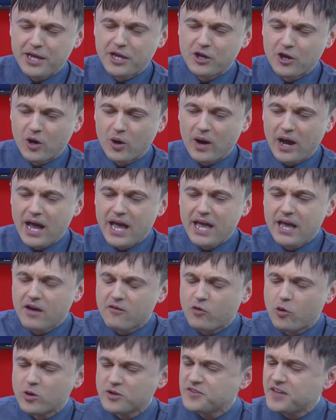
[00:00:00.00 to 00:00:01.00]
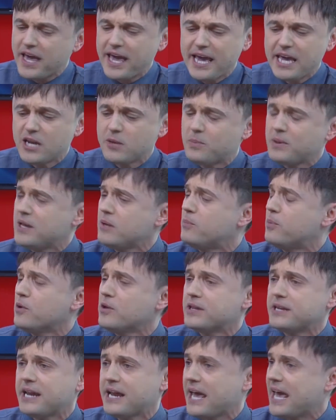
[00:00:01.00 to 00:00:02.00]
You know, of course, I hated being
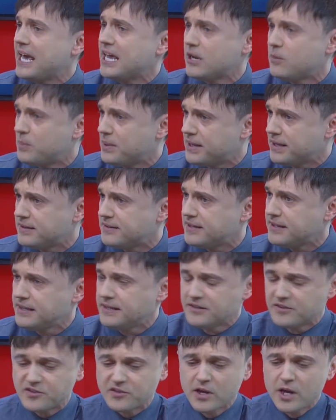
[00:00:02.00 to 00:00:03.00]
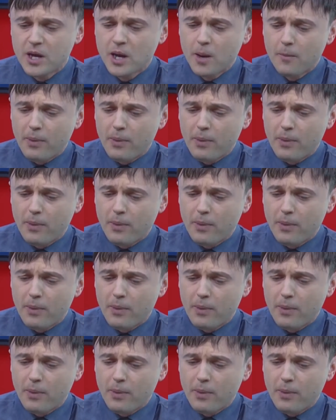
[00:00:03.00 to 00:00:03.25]
bullied. I hated being teased.